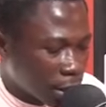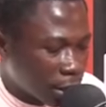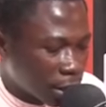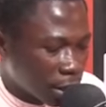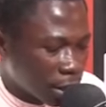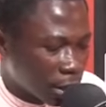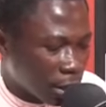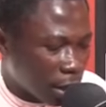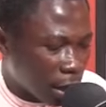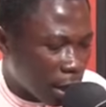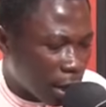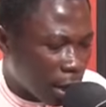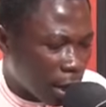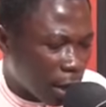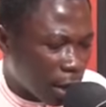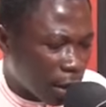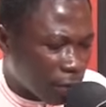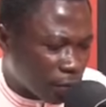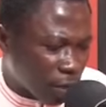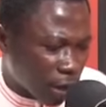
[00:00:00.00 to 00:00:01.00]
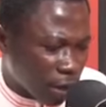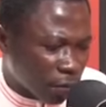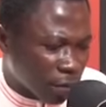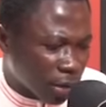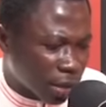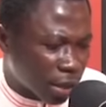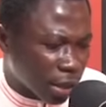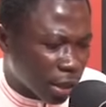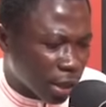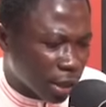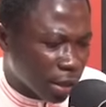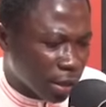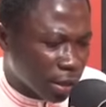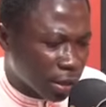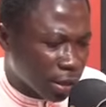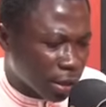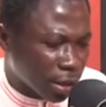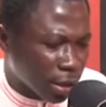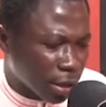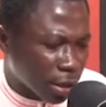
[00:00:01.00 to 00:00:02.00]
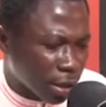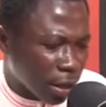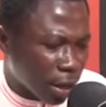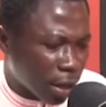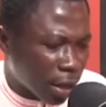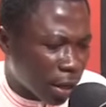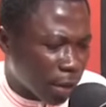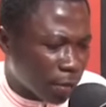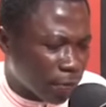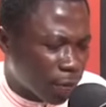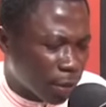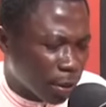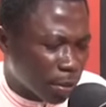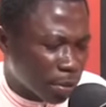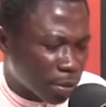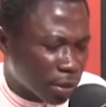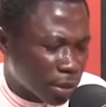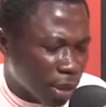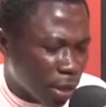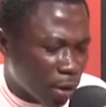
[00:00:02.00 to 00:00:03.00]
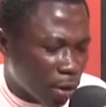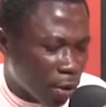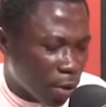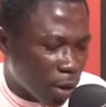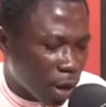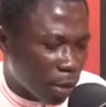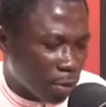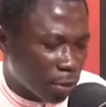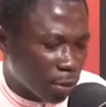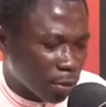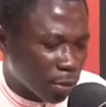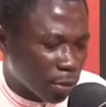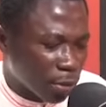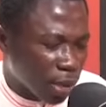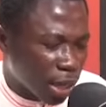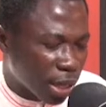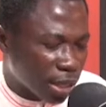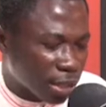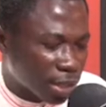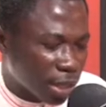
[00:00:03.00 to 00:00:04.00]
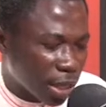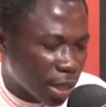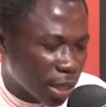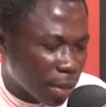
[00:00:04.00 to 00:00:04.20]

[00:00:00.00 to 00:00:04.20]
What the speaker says: is after everything, I feel Mr. Howa, me we and say